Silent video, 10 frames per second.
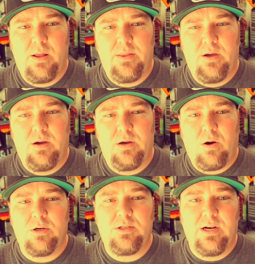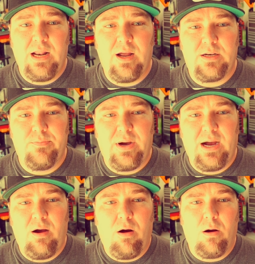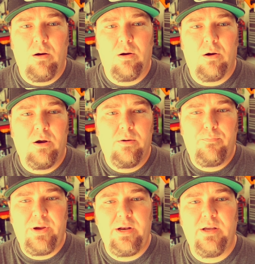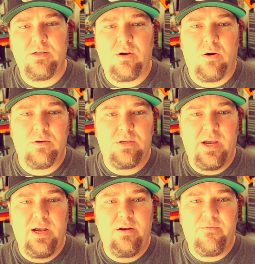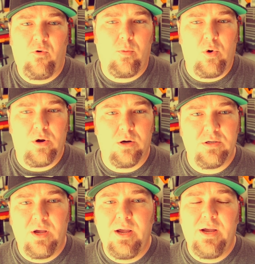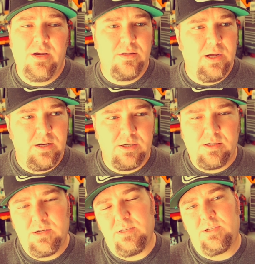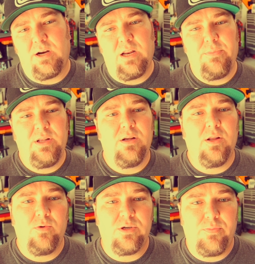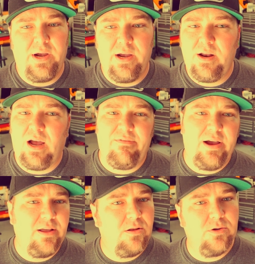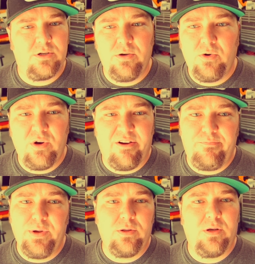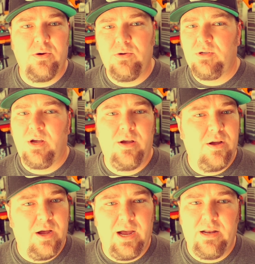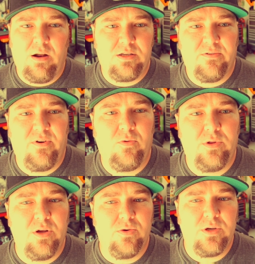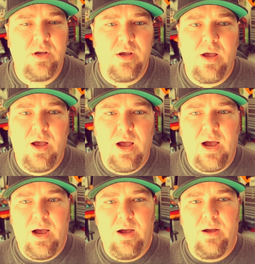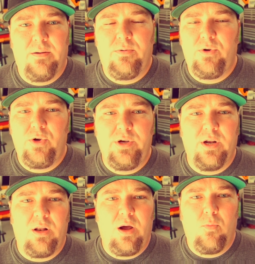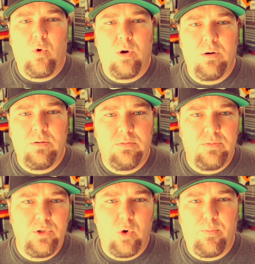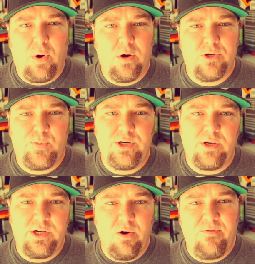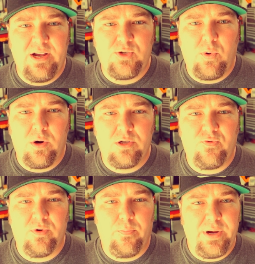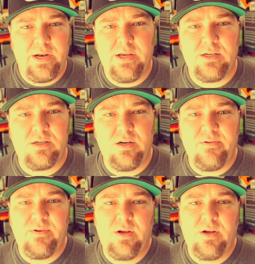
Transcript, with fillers: the carts that I like to buy are PDS carts and 4-bolt carts. That doesn't necessarily mean the other ones are bad. I've had those too. I've built those. I had lots of fun with those. Uh, you can get a lot more newer parts, especially go fast parts for the PDS stuff.